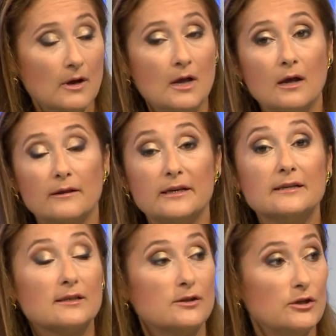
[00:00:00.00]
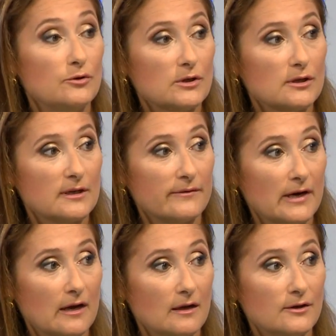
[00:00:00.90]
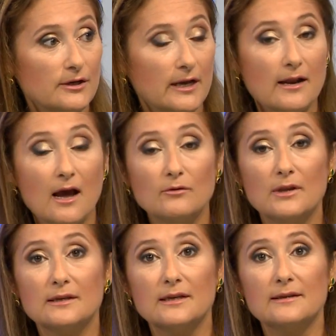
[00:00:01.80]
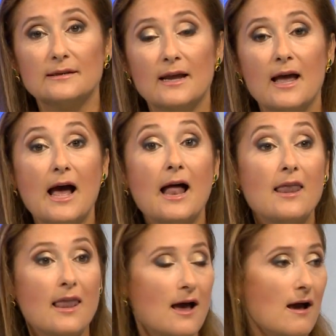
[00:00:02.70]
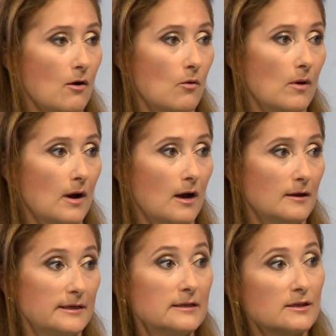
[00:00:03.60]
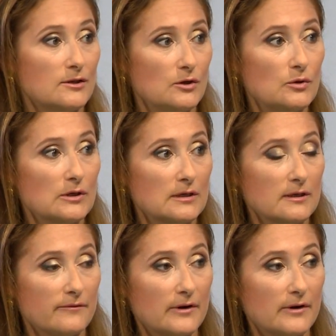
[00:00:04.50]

the institutions of our country, and how does it allow the institutions of our